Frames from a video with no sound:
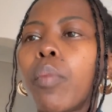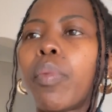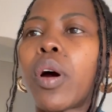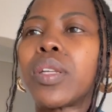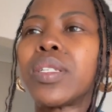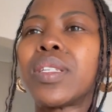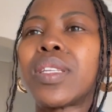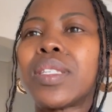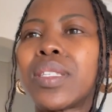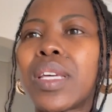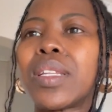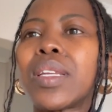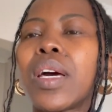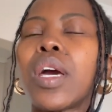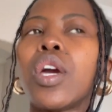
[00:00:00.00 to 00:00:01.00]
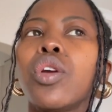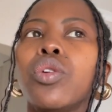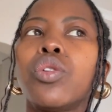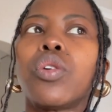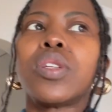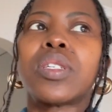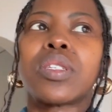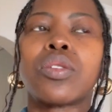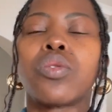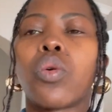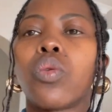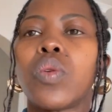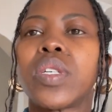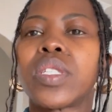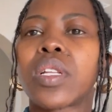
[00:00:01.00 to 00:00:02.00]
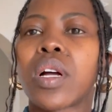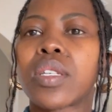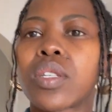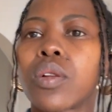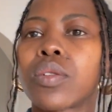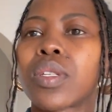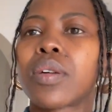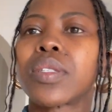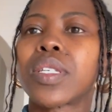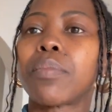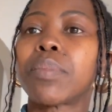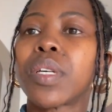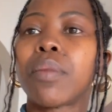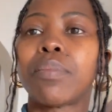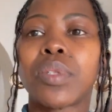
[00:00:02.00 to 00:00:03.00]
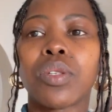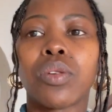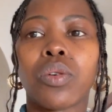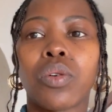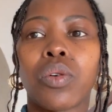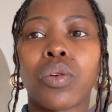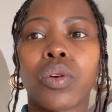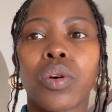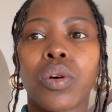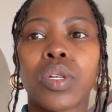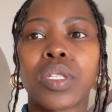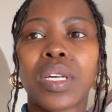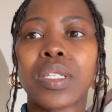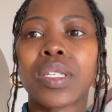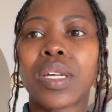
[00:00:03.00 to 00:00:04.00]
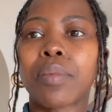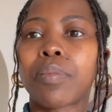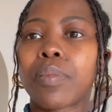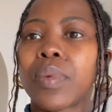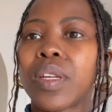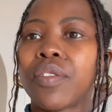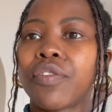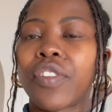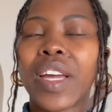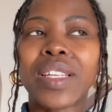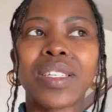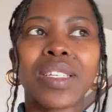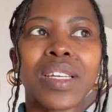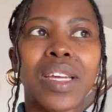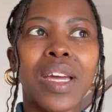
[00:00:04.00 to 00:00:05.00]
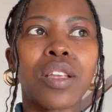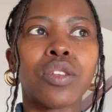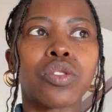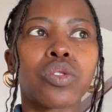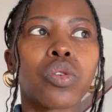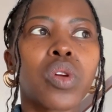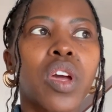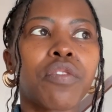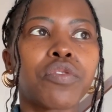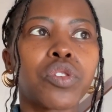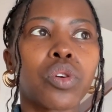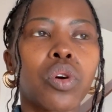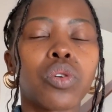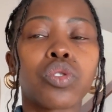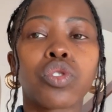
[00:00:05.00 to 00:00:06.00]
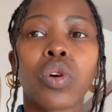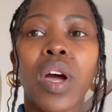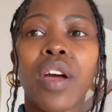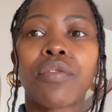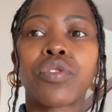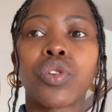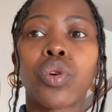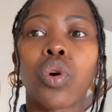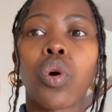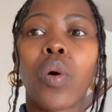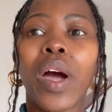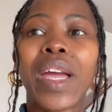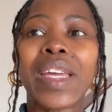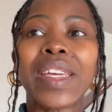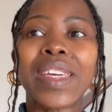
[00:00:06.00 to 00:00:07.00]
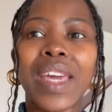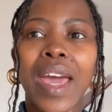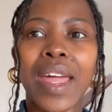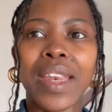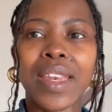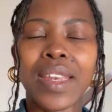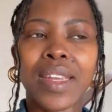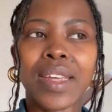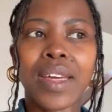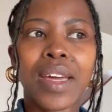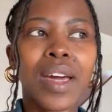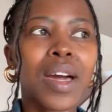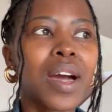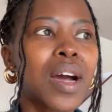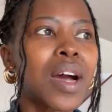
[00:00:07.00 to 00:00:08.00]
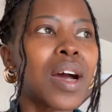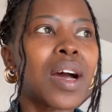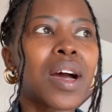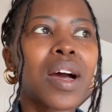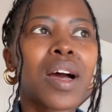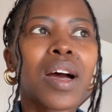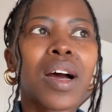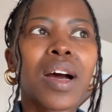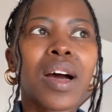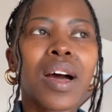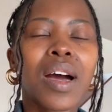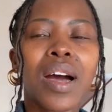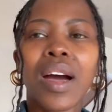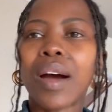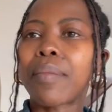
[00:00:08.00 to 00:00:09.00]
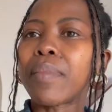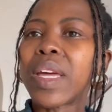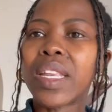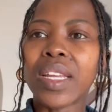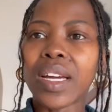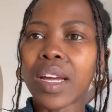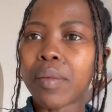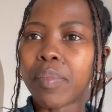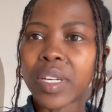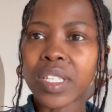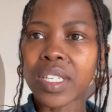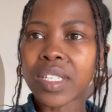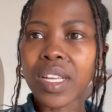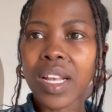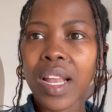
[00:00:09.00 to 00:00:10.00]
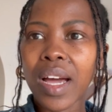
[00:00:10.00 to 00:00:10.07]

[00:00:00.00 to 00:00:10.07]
about it. They said, you know, it doesn't always last a long time. Sometimes it does get infected again, so you have to go. So I have to go again. But it